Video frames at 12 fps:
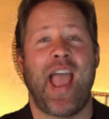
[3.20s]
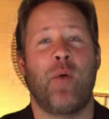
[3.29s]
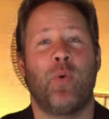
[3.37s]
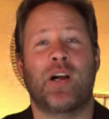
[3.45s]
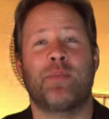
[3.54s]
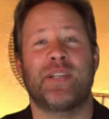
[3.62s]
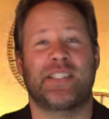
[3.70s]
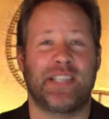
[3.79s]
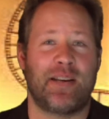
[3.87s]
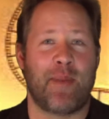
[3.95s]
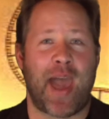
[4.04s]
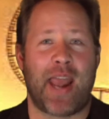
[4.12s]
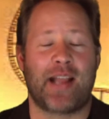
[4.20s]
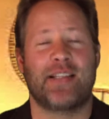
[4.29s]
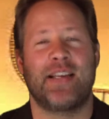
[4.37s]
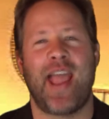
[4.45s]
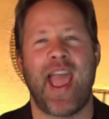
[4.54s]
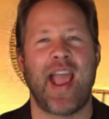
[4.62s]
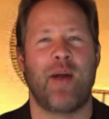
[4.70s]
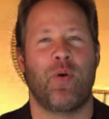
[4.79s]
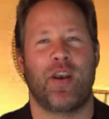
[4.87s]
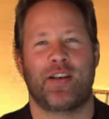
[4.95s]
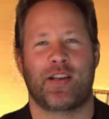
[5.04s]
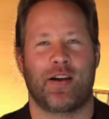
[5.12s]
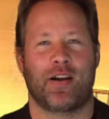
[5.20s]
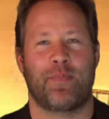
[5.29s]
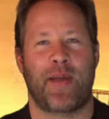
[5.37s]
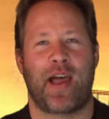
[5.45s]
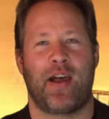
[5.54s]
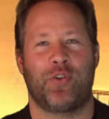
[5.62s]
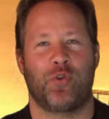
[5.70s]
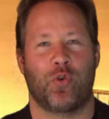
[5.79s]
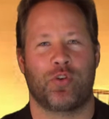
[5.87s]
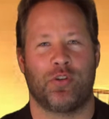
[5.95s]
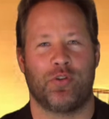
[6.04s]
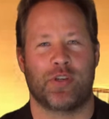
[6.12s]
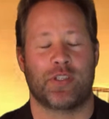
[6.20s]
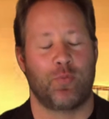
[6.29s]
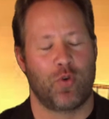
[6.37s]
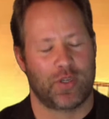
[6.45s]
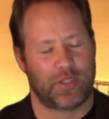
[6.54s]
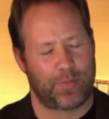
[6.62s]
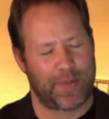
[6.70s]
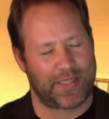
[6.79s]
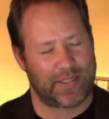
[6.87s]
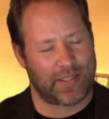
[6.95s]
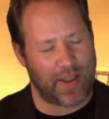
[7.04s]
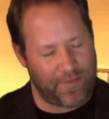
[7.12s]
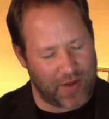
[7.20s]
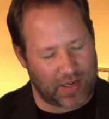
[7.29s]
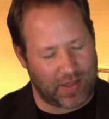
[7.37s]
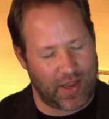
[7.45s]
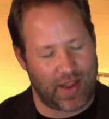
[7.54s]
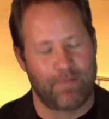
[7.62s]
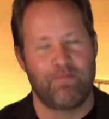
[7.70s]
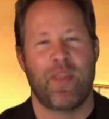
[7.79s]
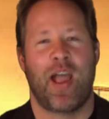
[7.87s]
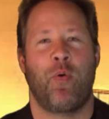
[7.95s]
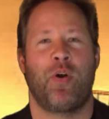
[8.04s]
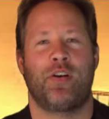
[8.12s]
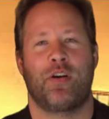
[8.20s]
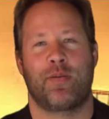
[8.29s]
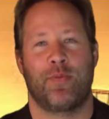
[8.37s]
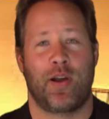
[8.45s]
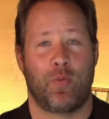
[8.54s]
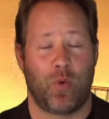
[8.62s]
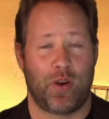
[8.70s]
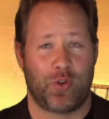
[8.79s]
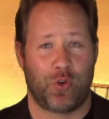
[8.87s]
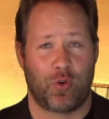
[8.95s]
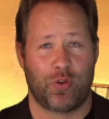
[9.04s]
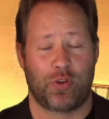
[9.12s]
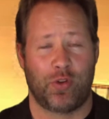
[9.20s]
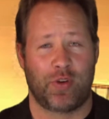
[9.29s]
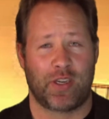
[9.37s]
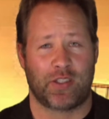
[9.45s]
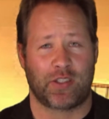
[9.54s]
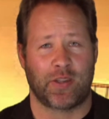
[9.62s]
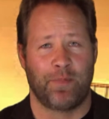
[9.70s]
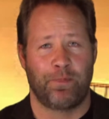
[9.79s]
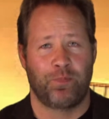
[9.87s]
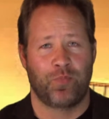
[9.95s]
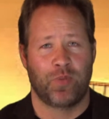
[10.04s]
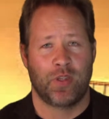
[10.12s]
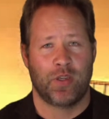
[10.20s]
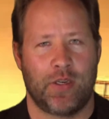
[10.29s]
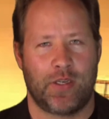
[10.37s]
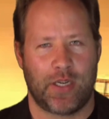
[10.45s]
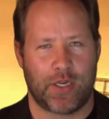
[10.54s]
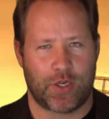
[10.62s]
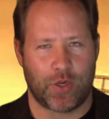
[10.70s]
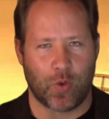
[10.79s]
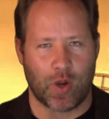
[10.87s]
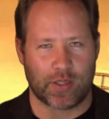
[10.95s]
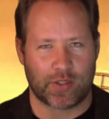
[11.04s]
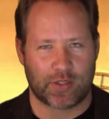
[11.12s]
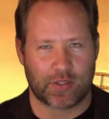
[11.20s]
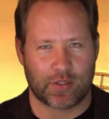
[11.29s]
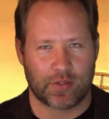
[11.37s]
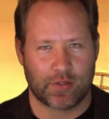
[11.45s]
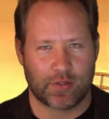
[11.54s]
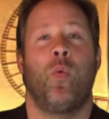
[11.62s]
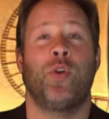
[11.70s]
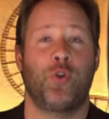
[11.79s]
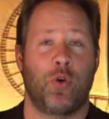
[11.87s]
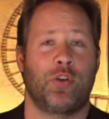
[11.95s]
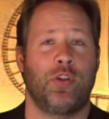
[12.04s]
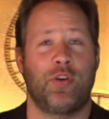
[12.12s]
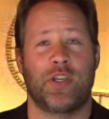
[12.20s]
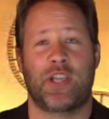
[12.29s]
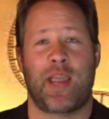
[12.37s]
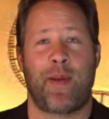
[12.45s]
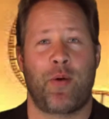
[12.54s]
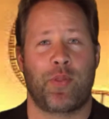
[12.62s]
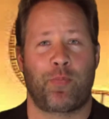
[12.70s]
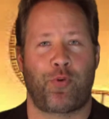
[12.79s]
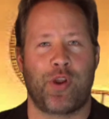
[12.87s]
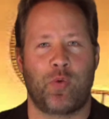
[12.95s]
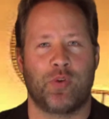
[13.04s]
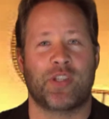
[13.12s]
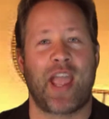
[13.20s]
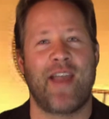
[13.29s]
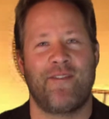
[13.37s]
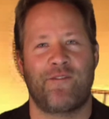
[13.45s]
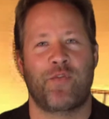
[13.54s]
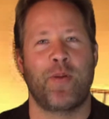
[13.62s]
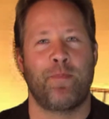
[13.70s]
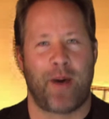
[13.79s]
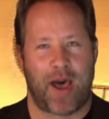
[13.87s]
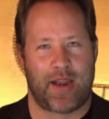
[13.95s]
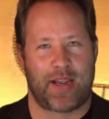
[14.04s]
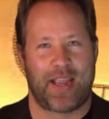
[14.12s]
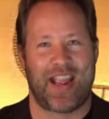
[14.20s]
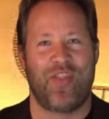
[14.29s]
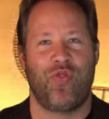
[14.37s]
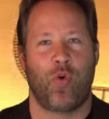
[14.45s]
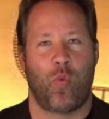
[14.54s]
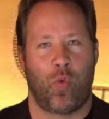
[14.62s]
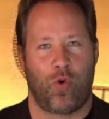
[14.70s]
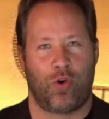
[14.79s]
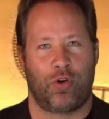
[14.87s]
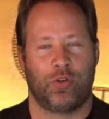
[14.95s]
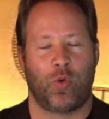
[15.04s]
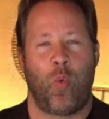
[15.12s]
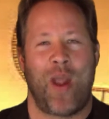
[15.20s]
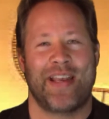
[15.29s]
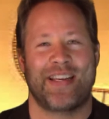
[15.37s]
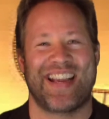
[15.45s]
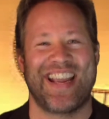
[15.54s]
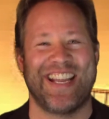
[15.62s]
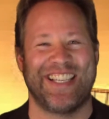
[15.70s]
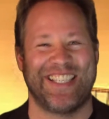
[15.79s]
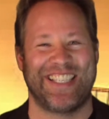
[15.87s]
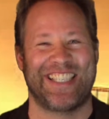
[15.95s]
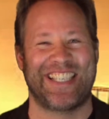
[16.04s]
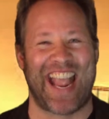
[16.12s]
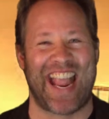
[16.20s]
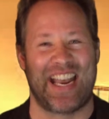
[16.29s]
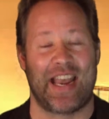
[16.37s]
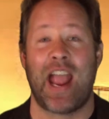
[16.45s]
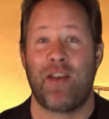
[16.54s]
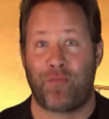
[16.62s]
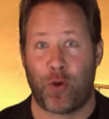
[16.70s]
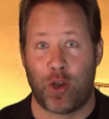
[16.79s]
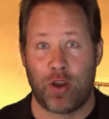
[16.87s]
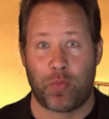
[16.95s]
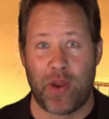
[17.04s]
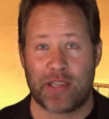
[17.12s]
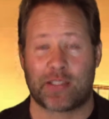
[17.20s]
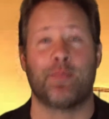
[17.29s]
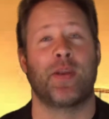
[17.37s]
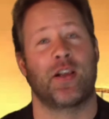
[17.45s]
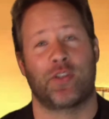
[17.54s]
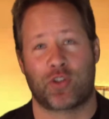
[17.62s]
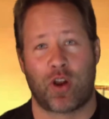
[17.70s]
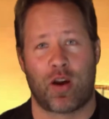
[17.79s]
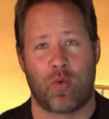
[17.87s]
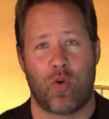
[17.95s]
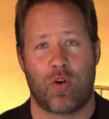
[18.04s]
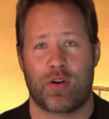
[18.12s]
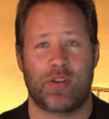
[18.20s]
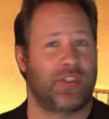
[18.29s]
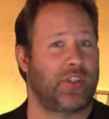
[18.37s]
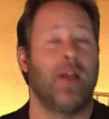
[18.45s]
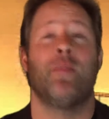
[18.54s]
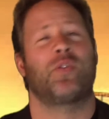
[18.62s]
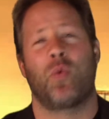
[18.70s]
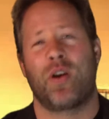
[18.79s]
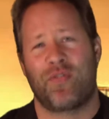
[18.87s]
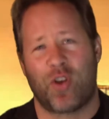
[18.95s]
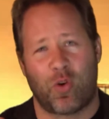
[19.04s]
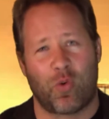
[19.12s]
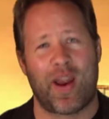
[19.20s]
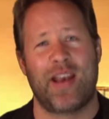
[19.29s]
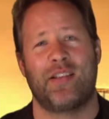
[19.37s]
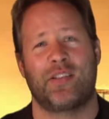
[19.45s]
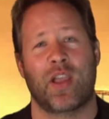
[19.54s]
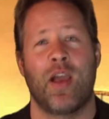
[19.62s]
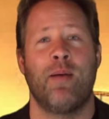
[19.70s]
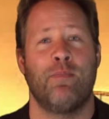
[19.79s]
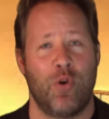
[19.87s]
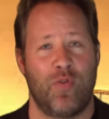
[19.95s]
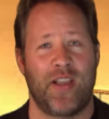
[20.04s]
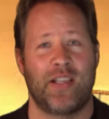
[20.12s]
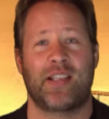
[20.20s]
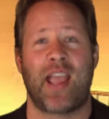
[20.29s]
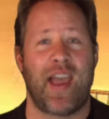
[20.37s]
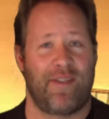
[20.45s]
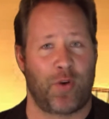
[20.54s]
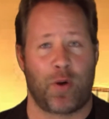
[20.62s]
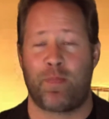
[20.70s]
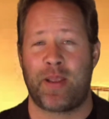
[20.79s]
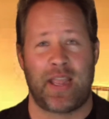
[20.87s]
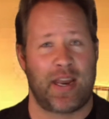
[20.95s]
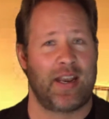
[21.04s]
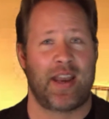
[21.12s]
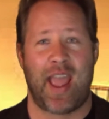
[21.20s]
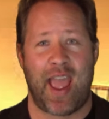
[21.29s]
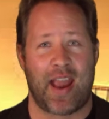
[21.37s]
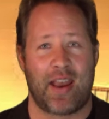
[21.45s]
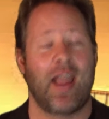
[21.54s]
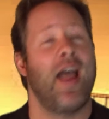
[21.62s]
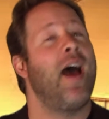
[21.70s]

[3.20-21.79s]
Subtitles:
Hey, welcome to Cinemattic. Today I want to talk about George Lucas. More specifically, I want to talk about what George Lucas did to us. When George Lucas came out with the prequels, everybody in the world went insane. And for good reason, because Star Wars is one of the greatest movies ever, beginning to end.